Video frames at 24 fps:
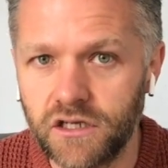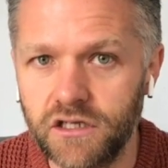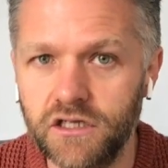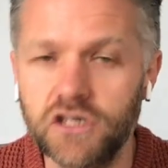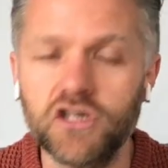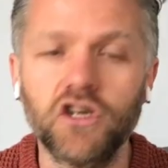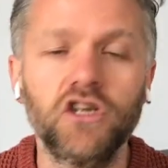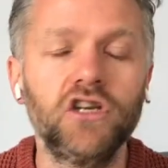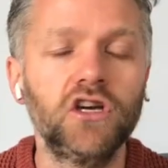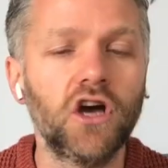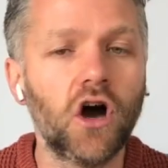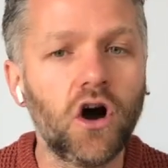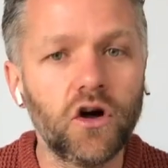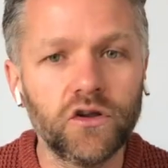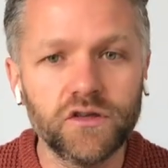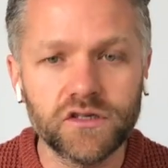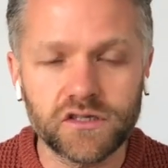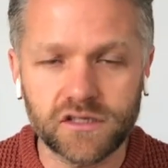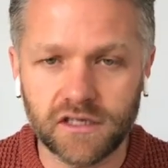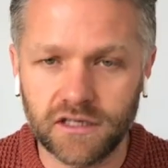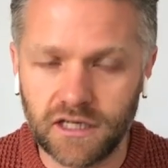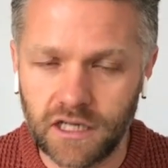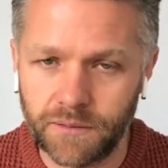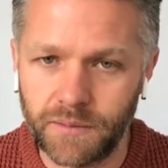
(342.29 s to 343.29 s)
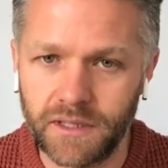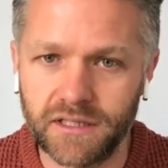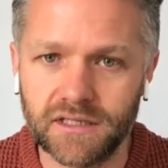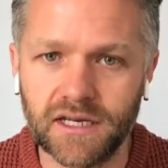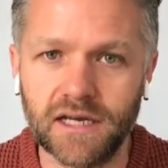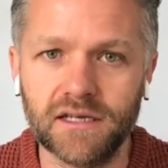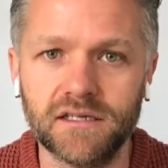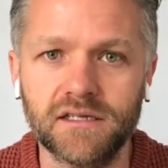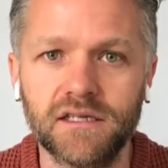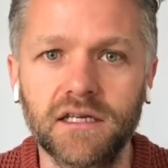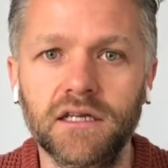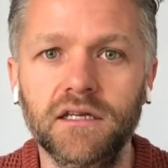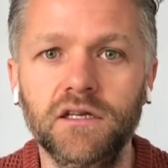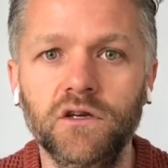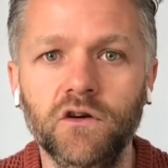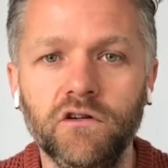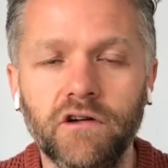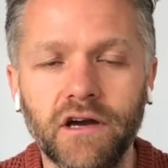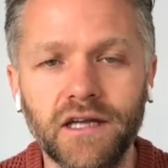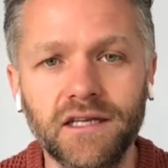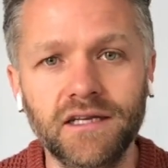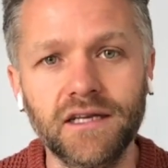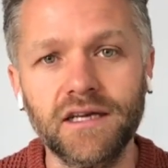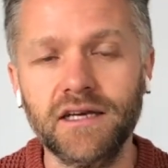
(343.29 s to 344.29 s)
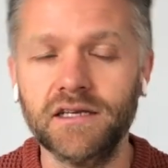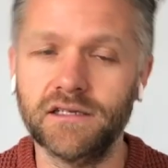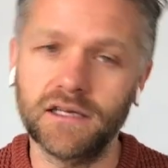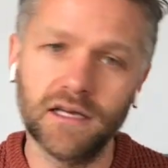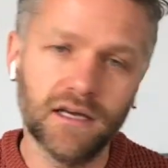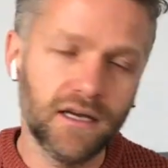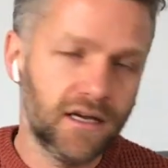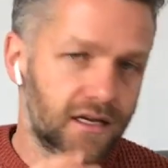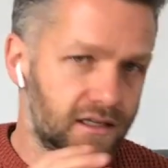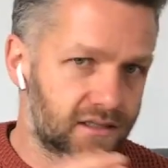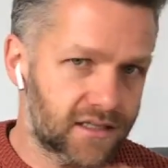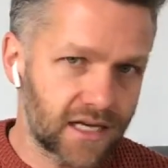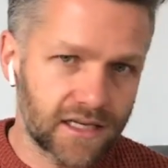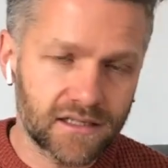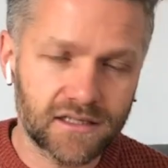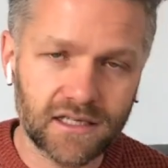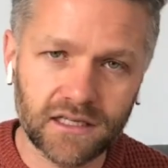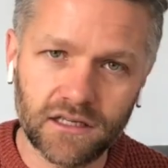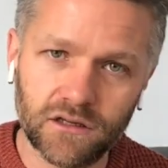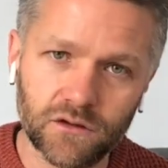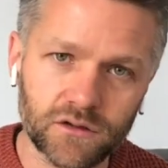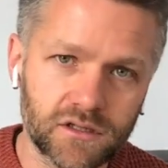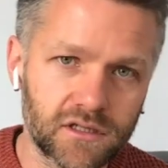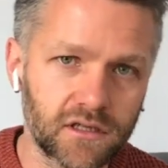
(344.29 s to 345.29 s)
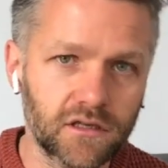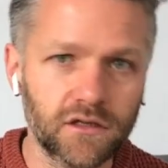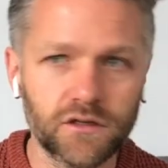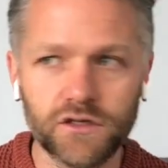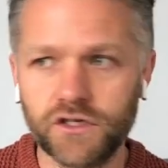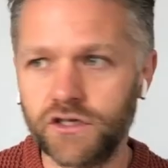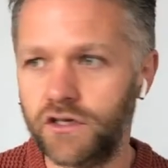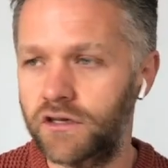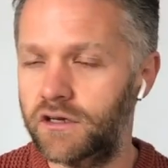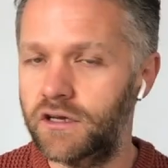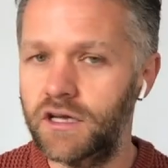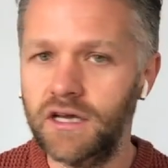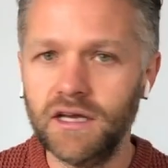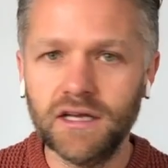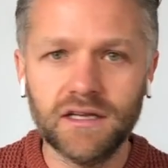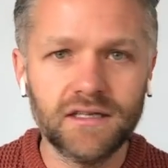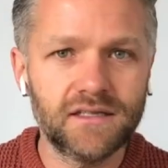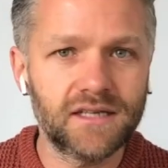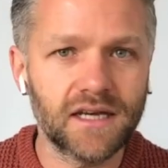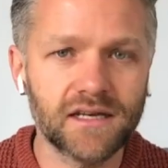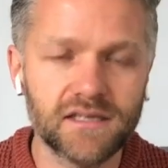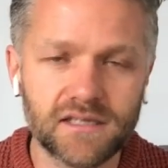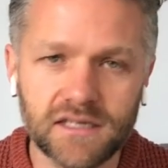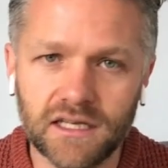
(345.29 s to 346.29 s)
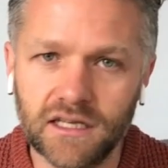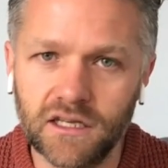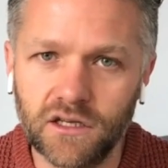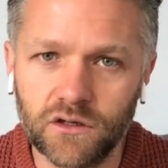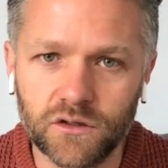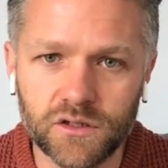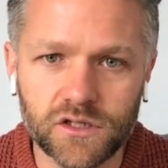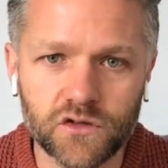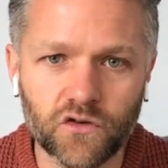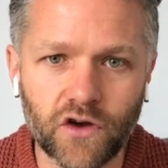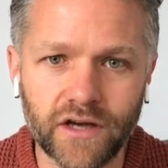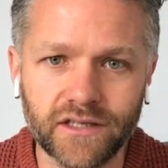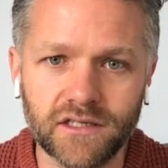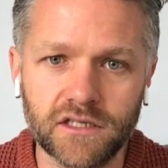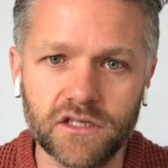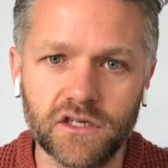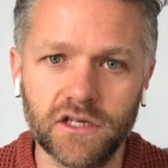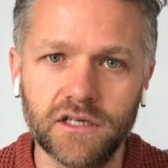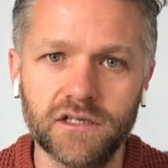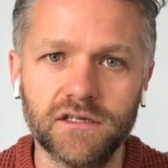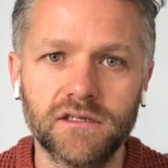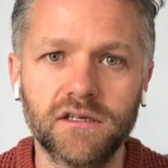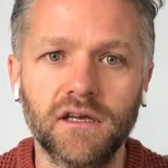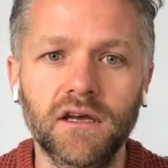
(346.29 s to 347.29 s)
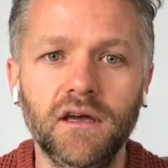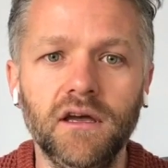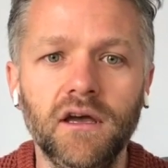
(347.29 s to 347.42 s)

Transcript: You should constantly be testing your ideas, testing your solution, testing your strategies.